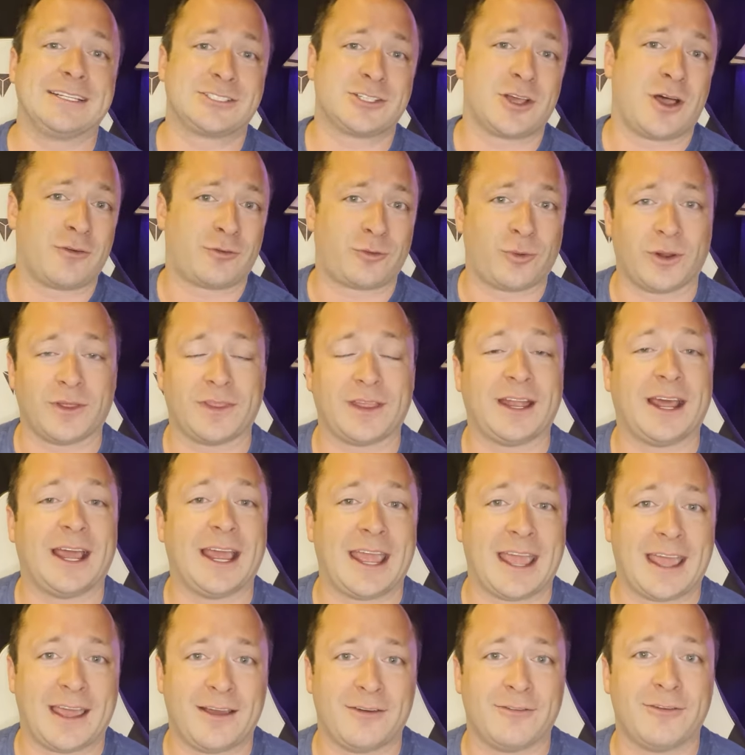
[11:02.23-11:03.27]
software that I
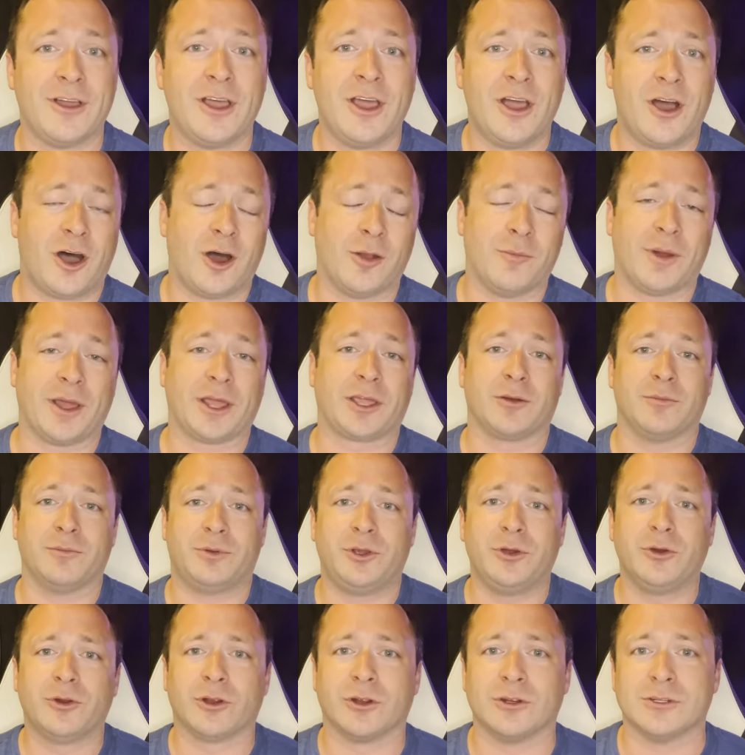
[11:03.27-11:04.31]
have on my
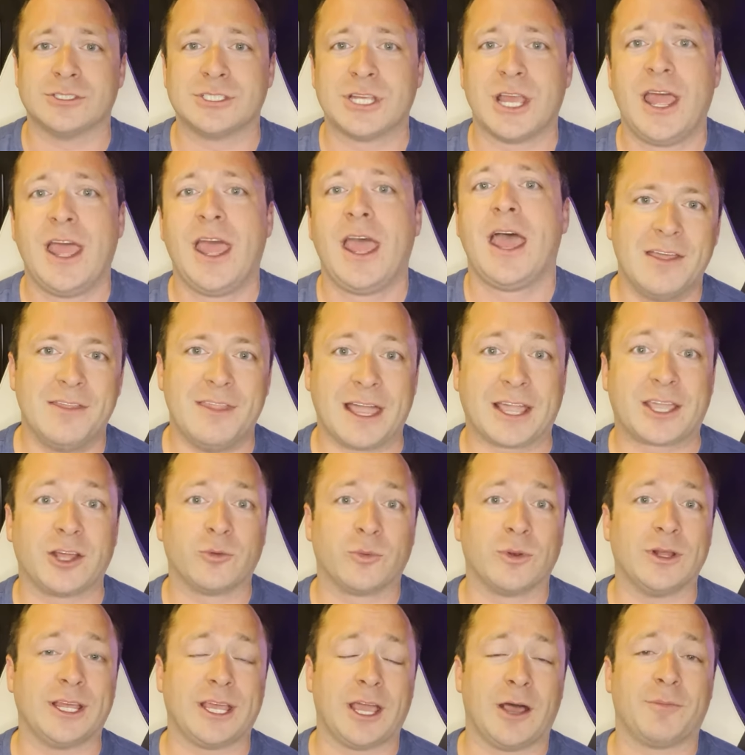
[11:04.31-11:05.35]
computers, that can
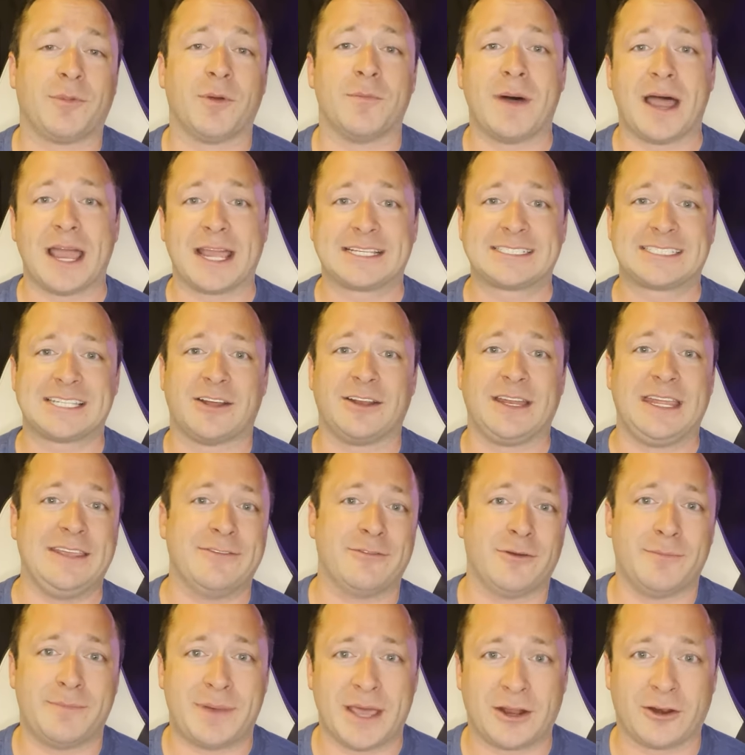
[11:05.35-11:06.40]
really help the mic sound
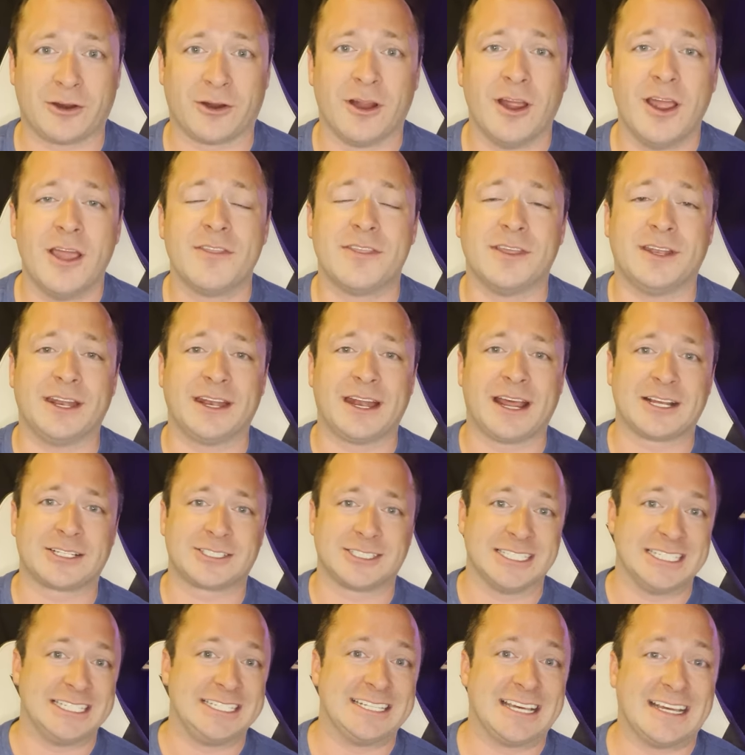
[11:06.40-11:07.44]
even better than it
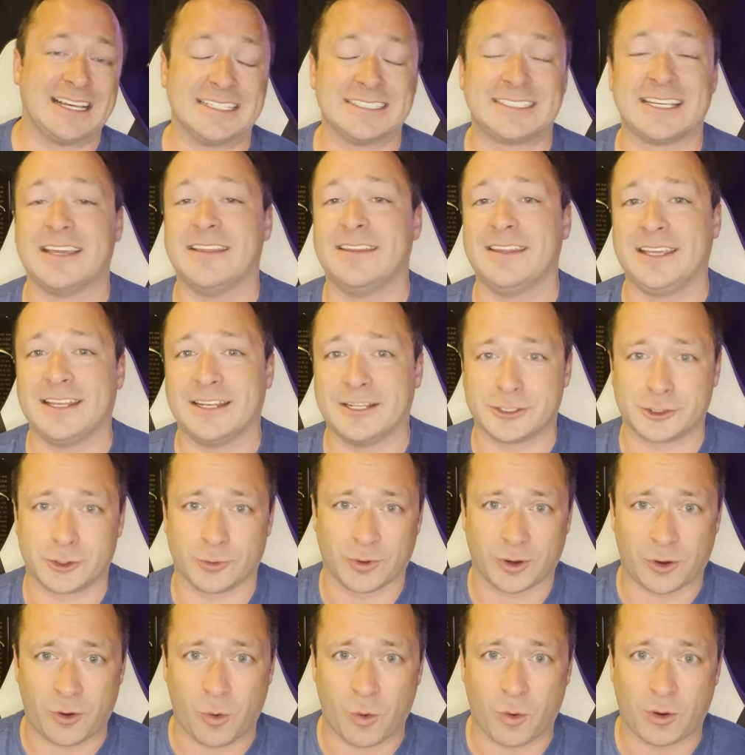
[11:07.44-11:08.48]
actually does in the initial
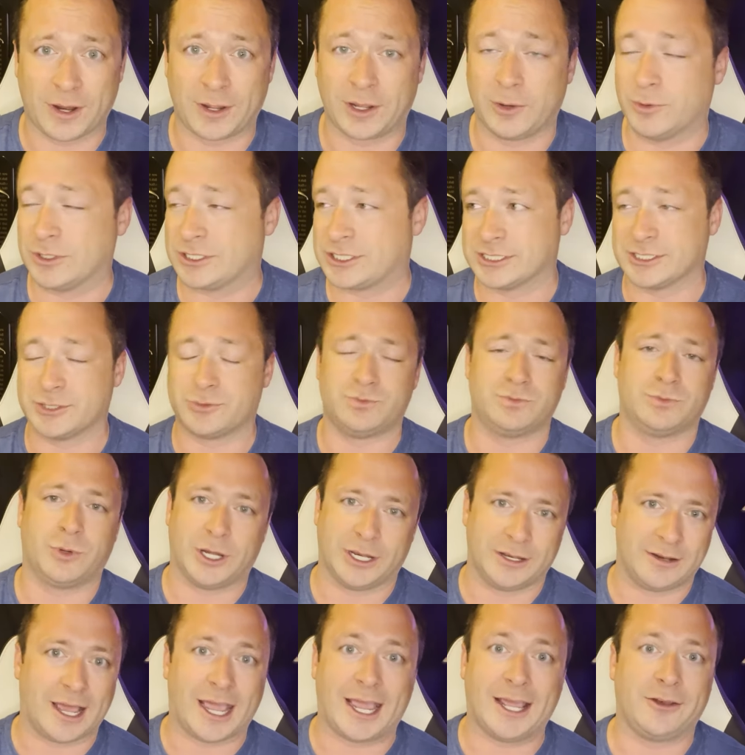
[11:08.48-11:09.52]
recording, which is
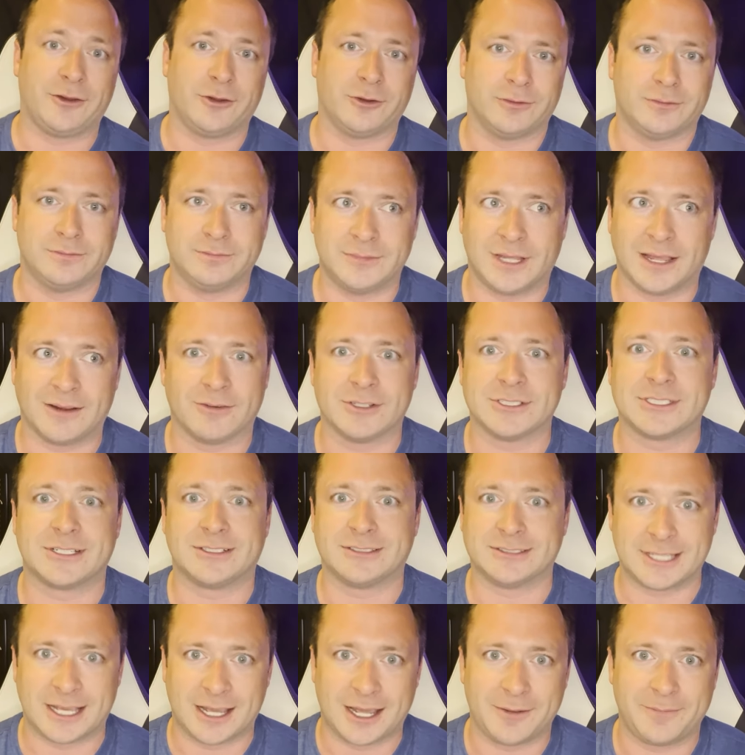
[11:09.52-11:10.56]
what I do every
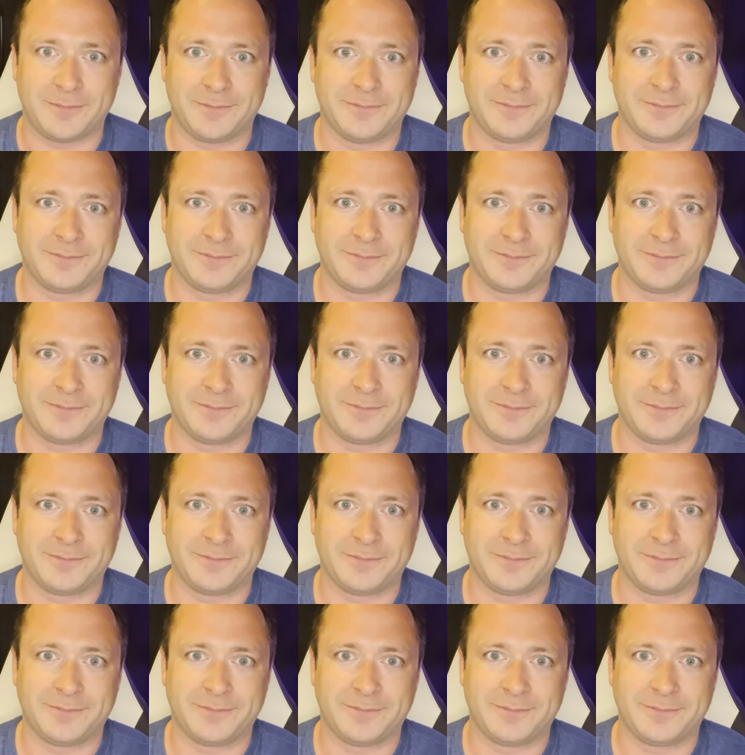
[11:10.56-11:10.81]
single time.